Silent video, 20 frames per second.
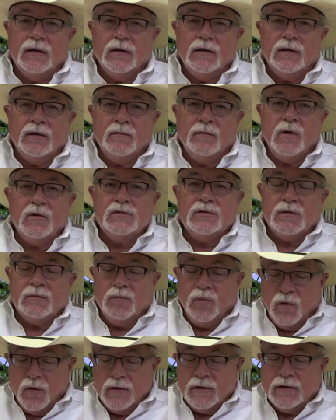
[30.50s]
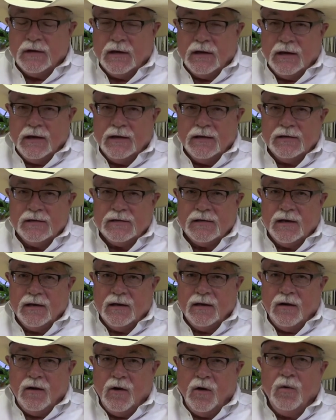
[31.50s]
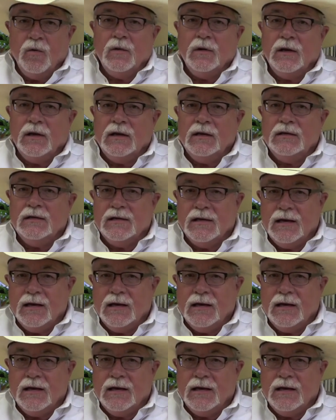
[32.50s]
The most important thing is that only